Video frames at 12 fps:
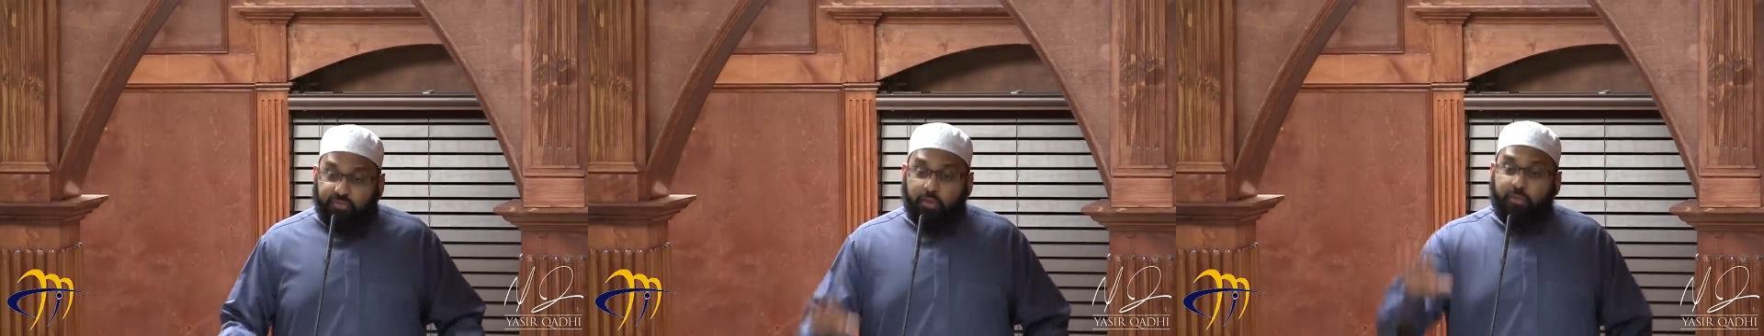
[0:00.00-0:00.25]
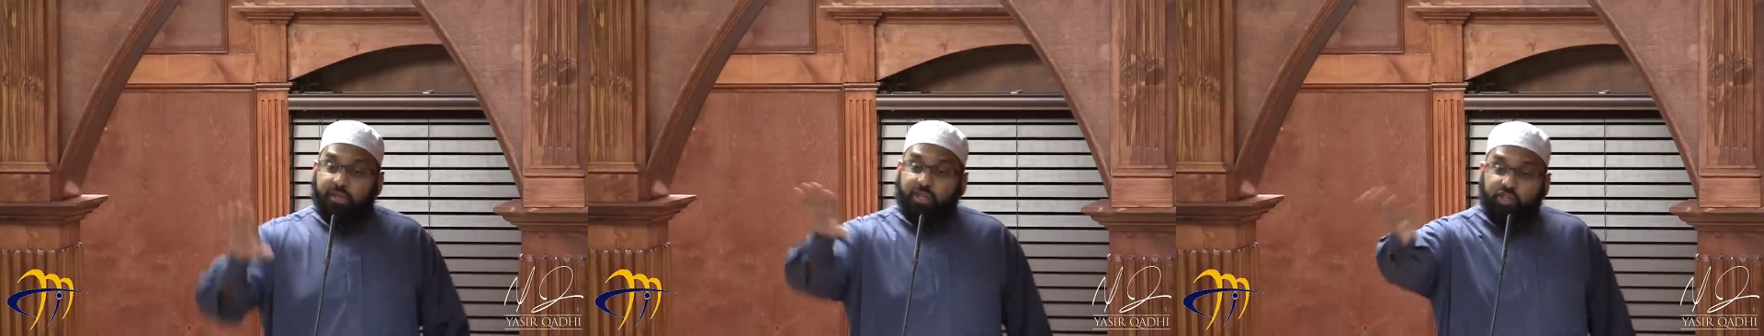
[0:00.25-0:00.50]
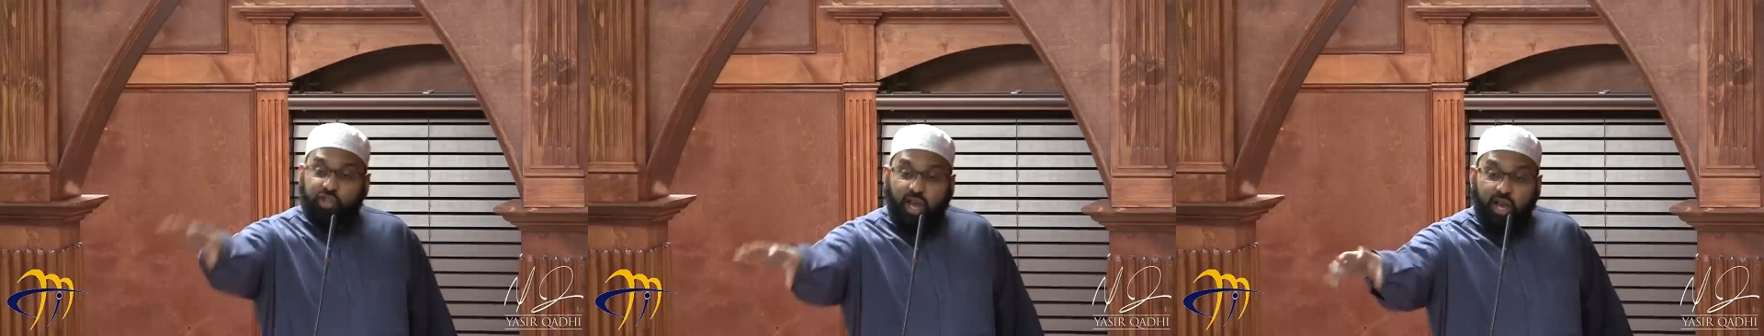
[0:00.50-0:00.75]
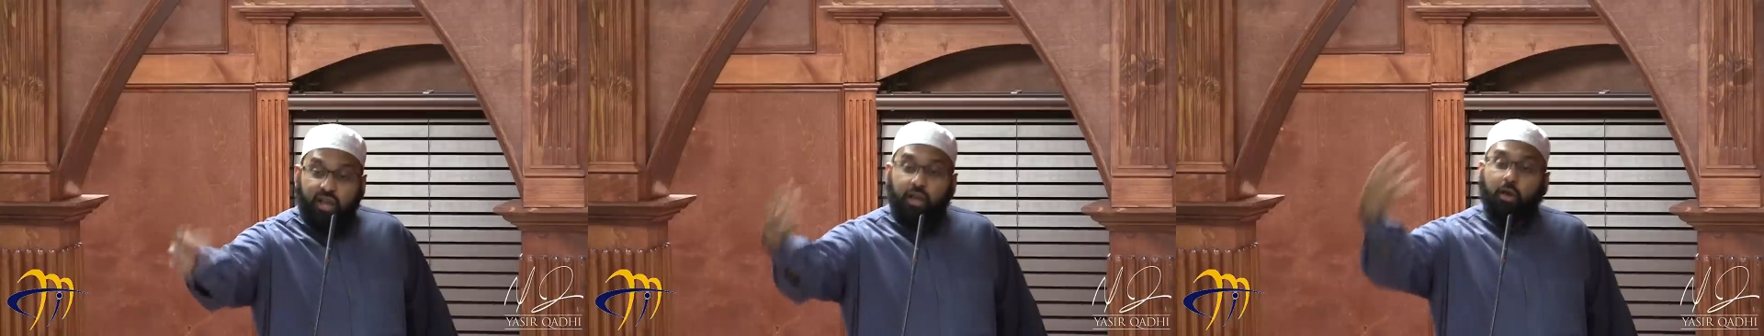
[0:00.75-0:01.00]
from
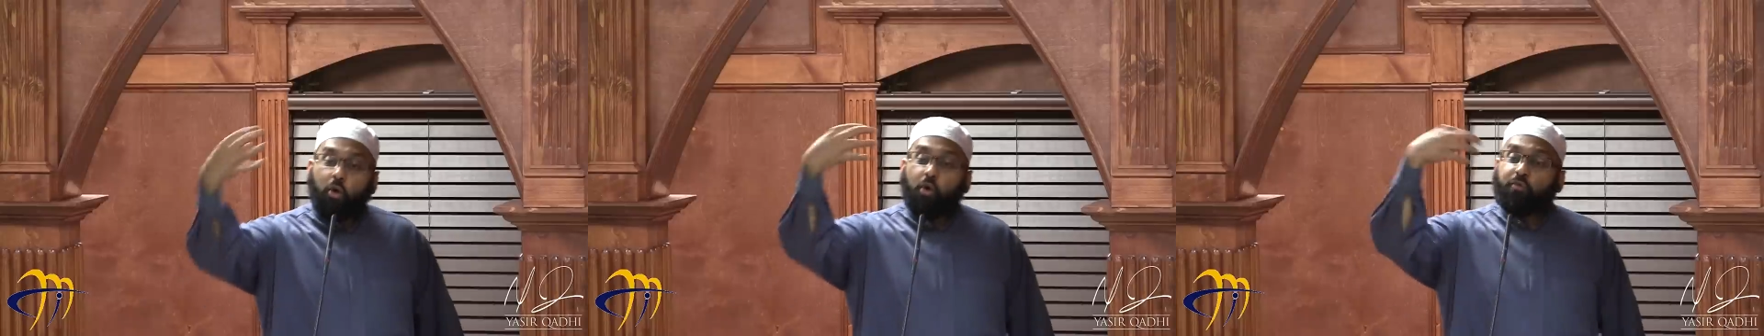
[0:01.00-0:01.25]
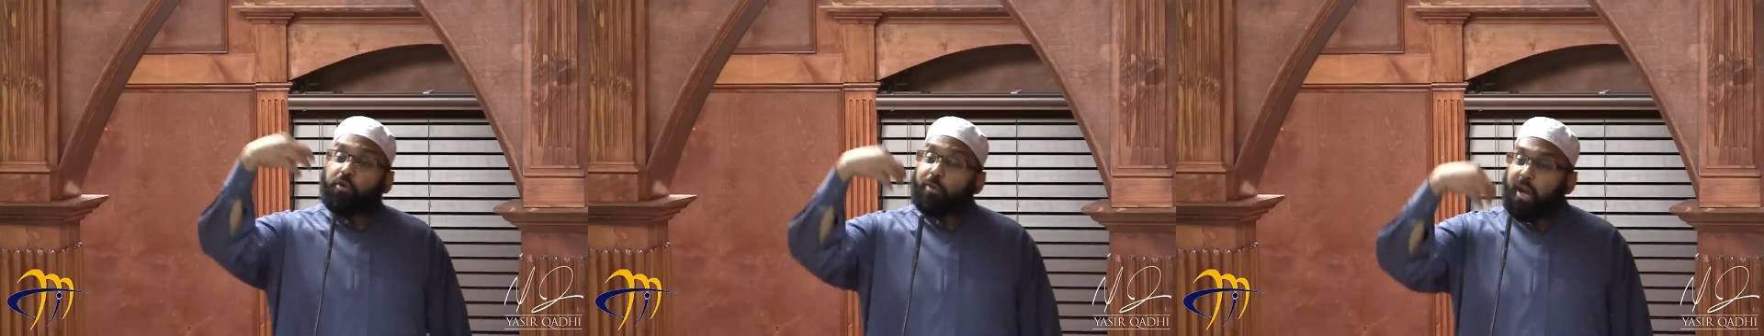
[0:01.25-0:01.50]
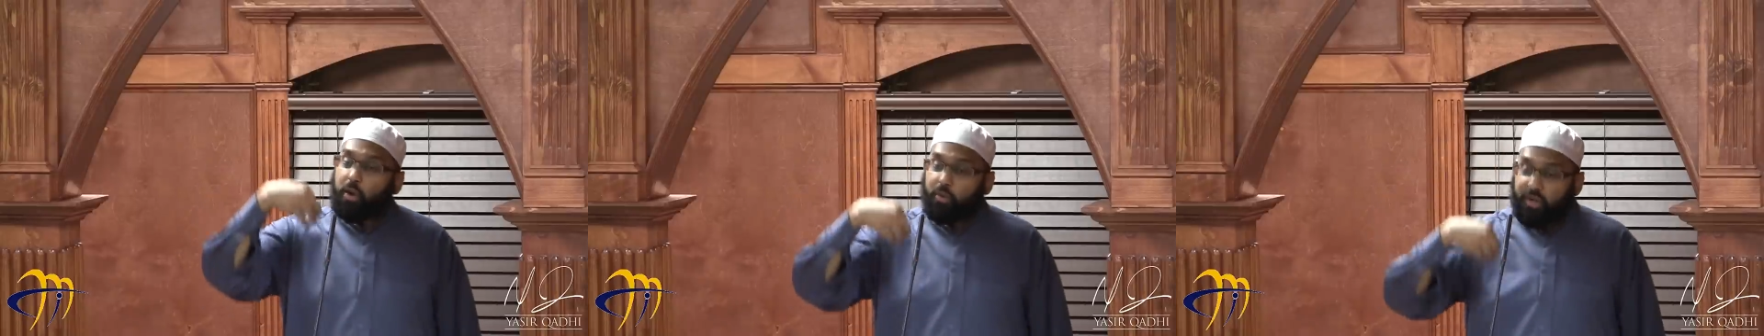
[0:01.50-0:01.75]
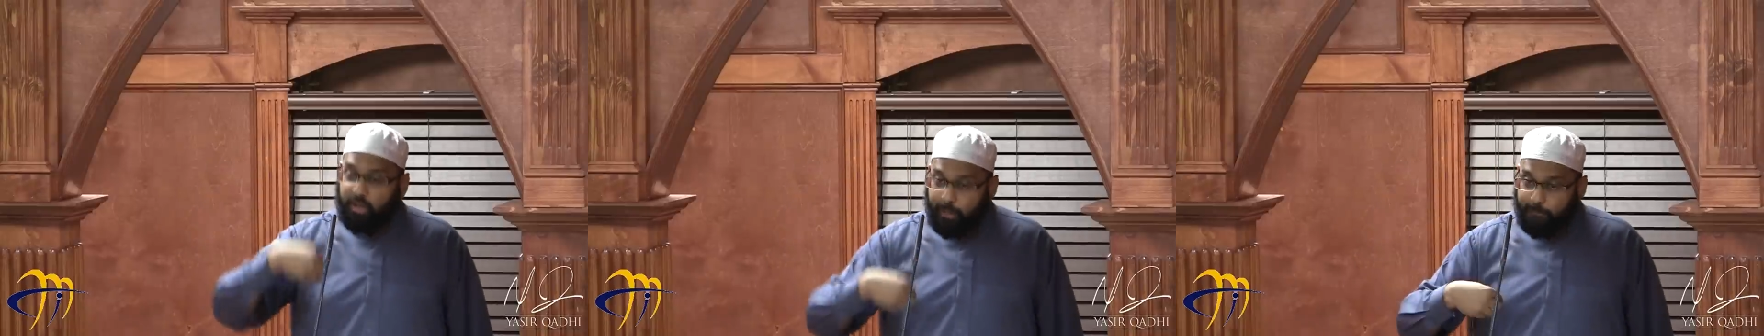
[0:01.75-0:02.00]
Dajjal
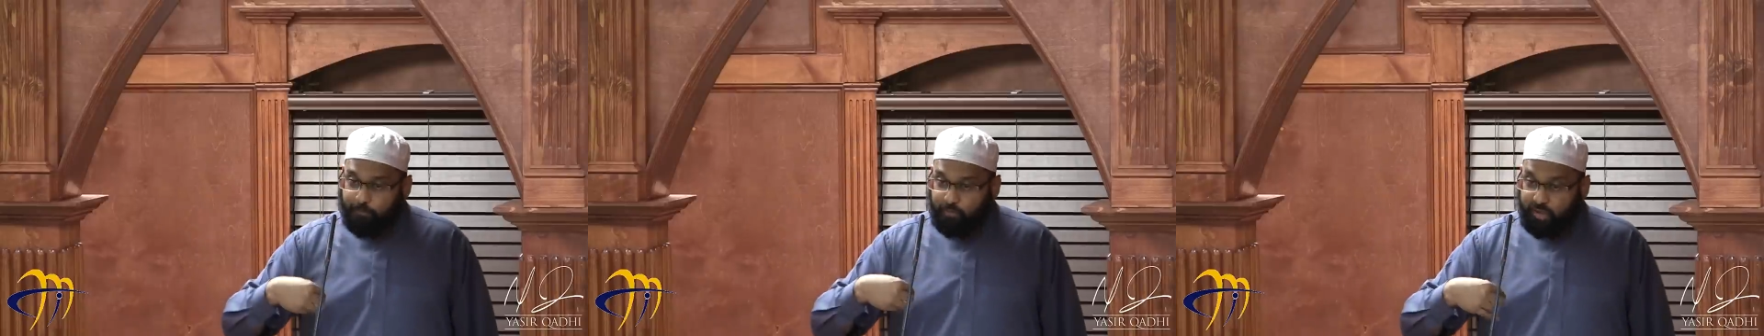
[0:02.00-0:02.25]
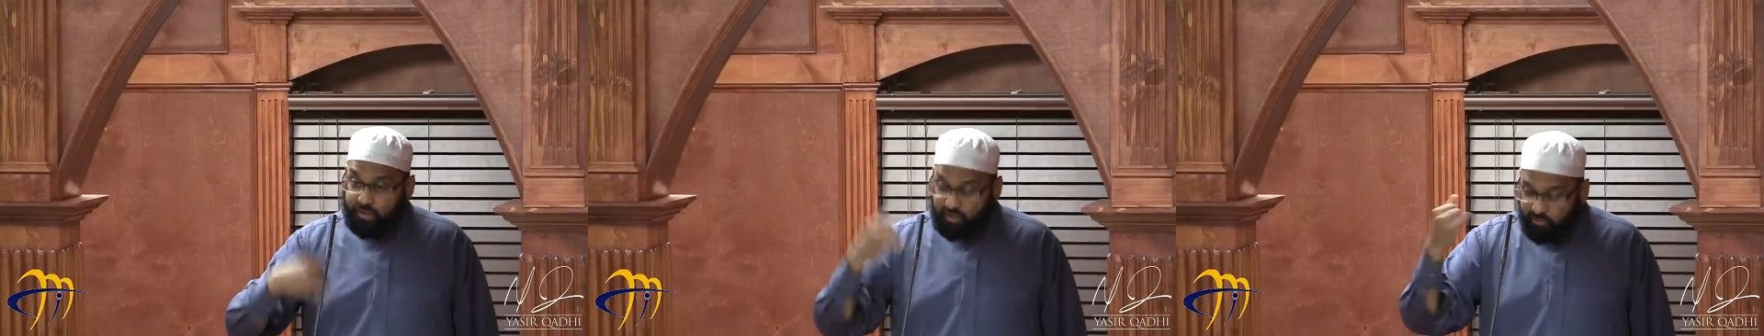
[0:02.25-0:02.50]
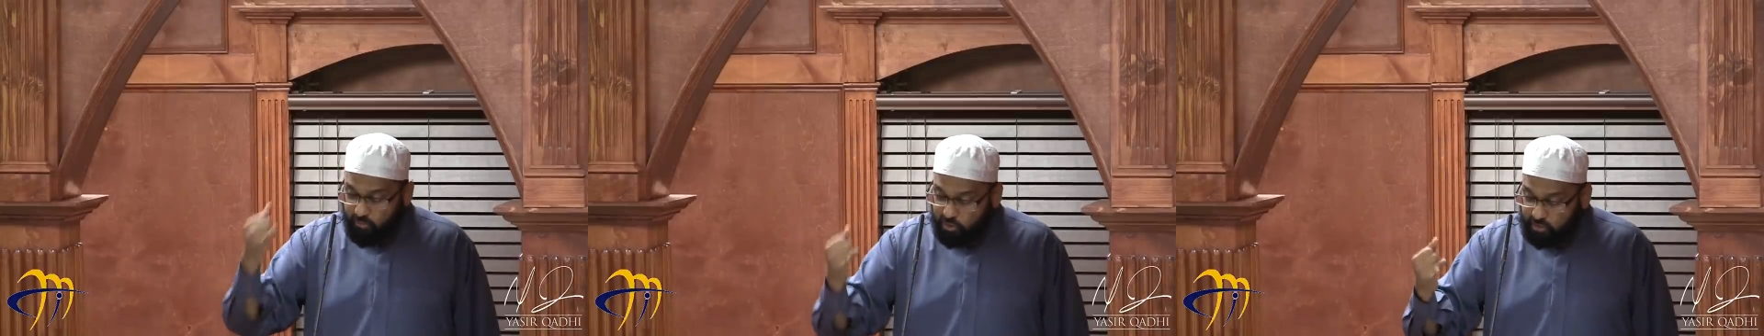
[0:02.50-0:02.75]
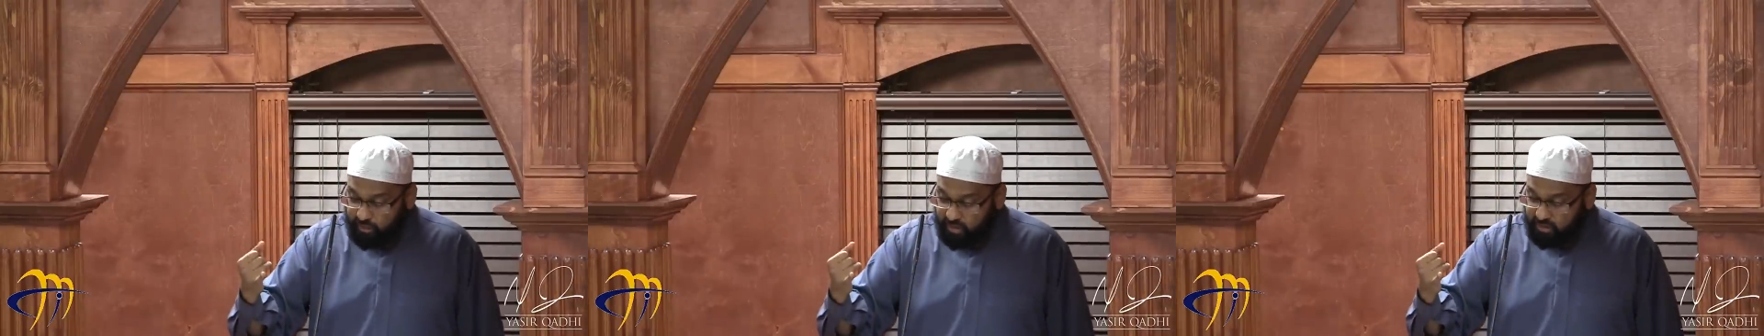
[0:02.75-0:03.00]
overpowering him. That's the
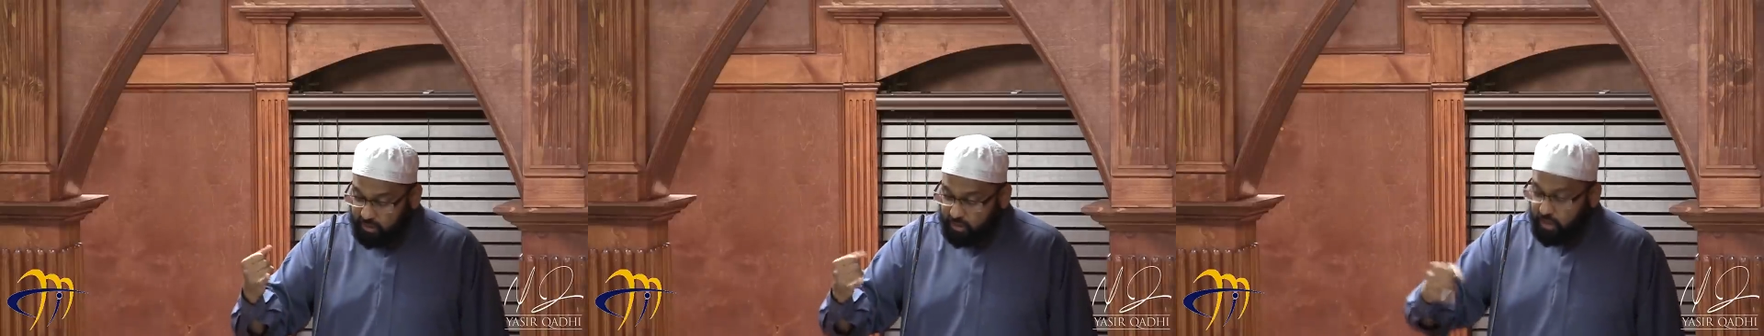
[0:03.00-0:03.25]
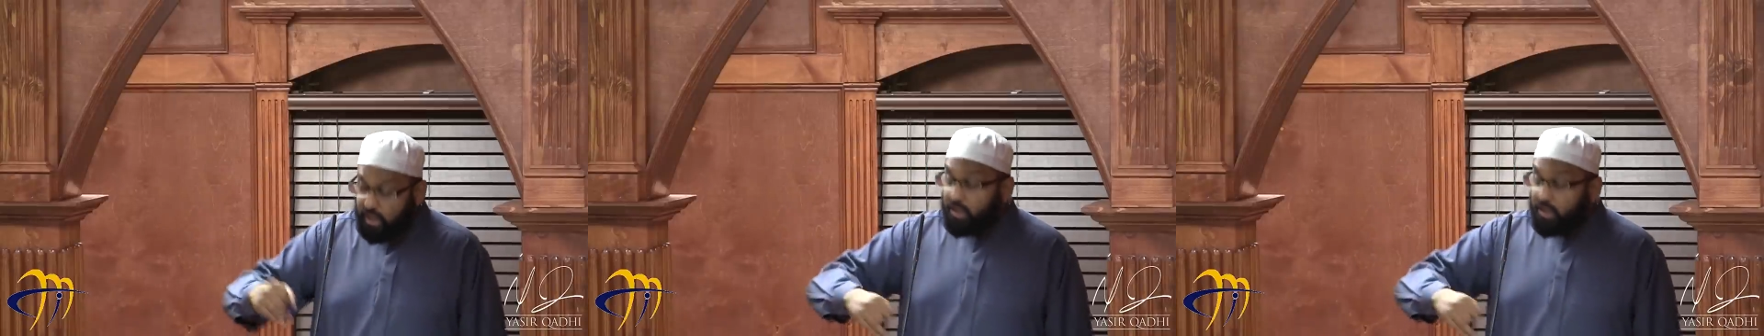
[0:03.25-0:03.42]
first blessing.